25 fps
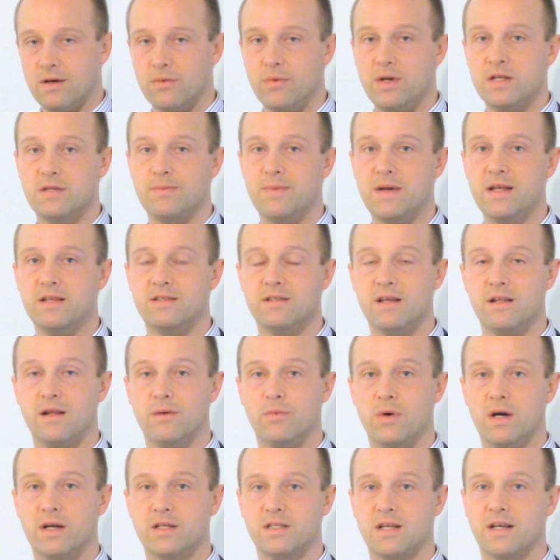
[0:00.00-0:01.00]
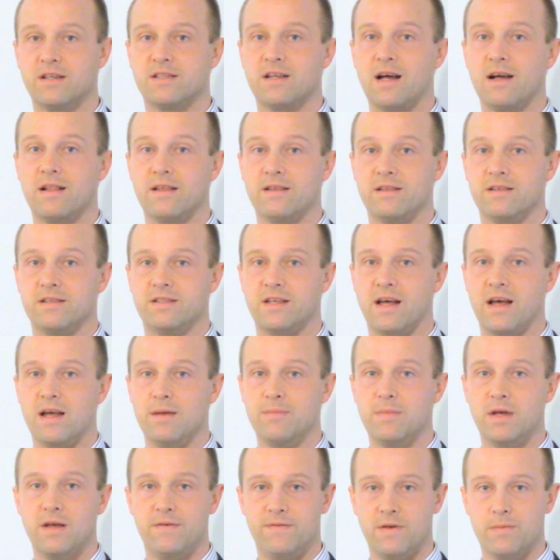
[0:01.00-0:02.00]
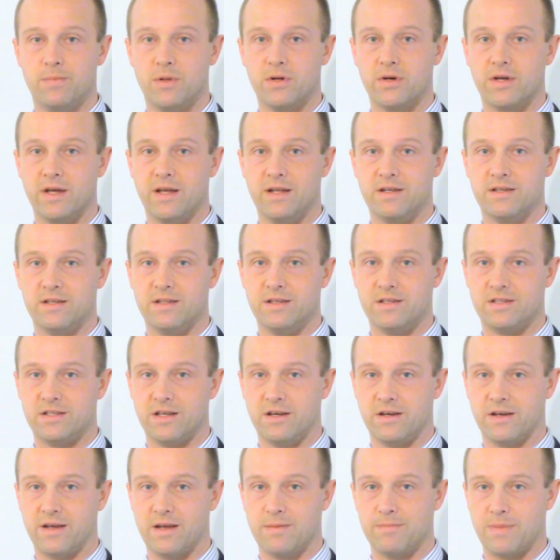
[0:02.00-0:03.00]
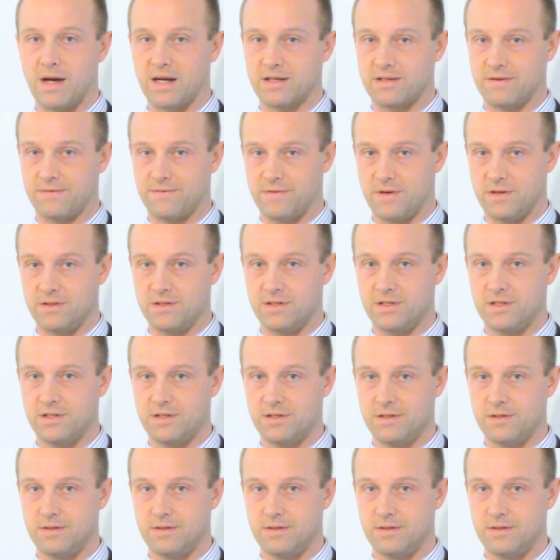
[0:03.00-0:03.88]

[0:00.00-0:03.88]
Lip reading: which means that it works exactly the same if you plug it into the circuit back to front.